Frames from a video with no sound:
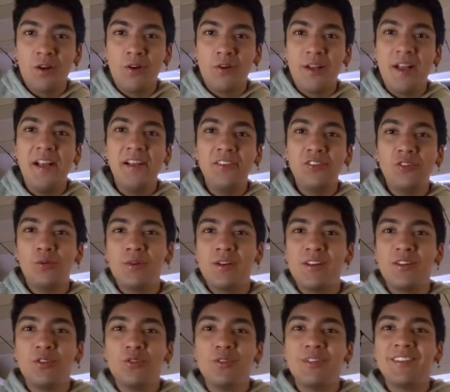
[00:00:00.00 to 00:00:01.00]
Okay, so we're
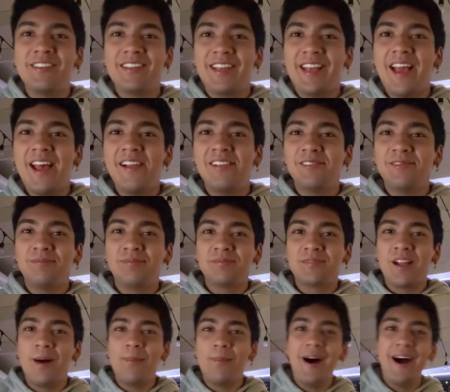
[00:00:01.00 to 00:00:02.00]
going to do this again.
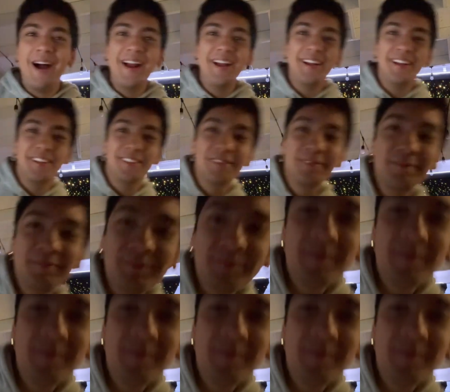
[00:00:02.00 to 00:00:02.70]
I'm hiding.